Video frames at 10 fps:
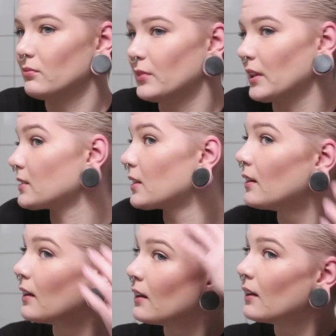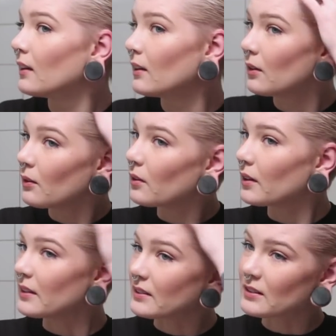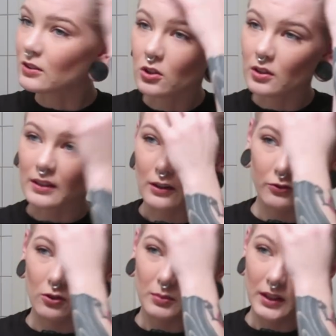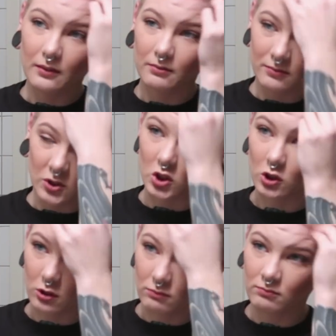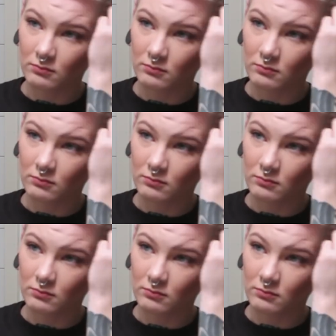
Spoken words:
Like, is this good enough for me? Sure.